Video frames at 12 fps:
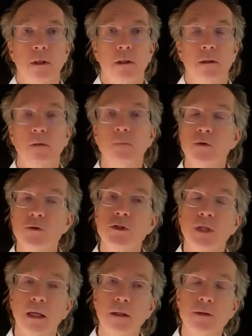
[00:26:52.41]
The most
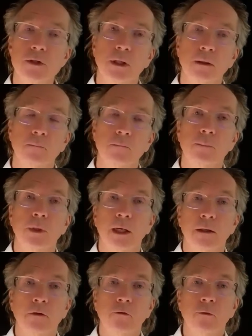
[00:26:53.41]
challenging
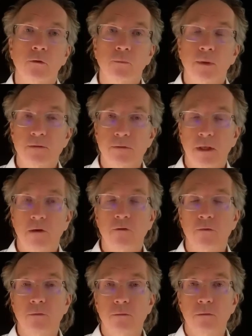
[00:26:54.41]
practice was my vow
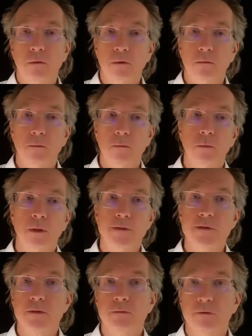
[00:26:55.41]
of
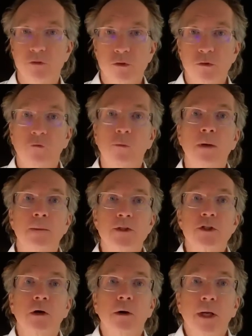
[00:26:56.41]
what's referred to as
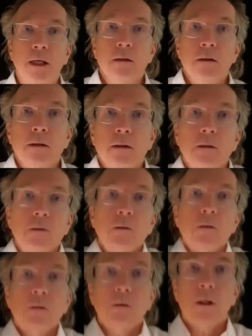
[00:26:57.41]
brahmacharya,
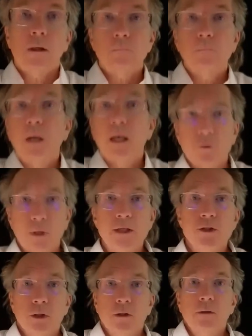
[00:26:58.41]

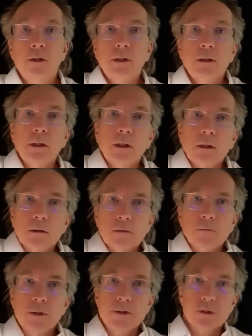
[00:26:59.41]
moderation,
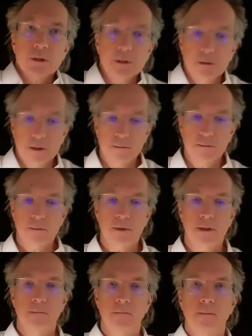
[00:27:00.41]
which in
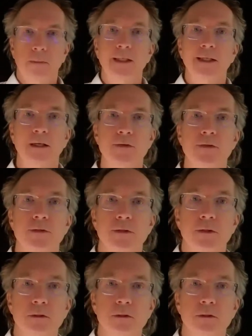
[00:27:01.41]
my case, as